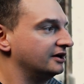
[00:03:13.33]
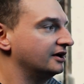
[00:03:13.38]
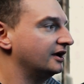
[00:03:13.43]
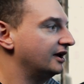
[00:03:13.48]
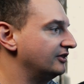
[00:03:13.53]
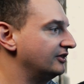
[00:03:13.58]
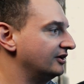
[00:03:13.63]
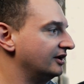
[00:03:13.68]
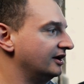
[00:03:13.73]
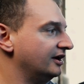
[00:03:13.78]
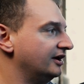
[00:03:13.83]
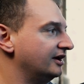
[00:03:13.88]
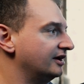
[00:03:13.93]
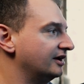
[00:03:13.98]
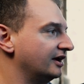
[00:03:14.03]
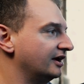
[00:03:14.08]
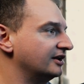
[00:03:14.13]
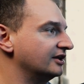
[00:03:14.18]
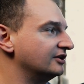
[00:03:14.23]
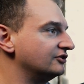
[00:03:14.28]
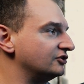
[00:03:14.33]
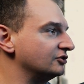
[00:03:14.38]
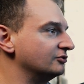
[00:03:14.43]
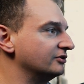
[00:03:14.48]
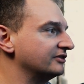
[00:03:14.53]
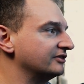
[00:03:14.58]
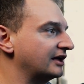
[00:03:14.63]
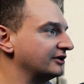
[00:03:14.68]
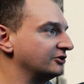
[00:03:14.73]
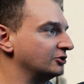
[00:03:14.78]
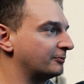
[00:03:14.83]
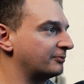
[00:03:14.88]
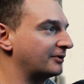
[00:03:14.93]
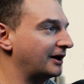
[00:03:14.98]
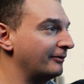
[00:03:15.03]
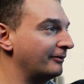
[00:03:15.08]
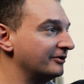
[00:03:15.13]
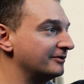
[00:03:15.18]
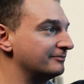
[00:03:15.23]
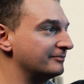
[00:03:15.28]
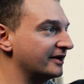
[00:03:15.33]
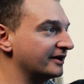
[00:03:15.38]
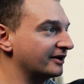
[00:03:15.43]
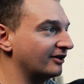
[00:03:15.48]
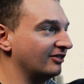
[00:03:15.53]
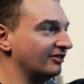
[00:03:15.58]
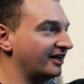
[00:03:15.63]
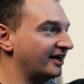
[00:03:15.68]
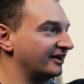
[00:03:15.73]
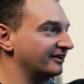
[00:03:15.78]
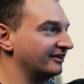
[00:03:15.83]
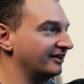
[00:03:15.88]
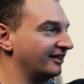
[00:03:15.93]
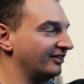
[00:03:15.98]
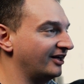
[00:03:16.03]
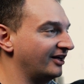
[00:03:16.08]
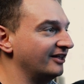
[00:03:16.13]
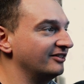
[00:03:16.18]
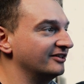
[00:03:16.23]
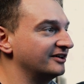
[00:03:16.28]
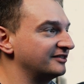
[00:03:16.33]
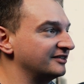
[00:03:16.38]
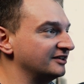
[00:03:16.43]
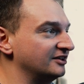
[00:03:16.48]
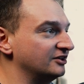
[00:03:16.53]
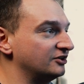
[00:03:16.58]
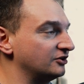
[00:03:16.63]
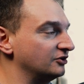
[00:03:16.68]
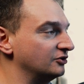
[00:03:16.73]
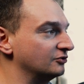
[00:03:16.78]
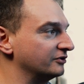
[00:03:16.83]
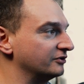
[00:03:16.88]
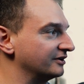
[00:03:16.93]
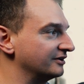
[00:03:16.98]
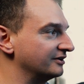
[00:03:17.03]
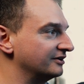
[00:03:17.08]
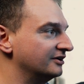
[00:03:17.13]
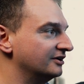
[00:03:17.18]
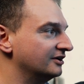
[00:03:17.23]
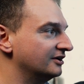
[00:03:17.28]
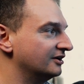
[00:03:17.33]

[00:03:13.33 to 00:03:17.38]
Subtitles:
And in doing that, you'll probably make a lot less EQing,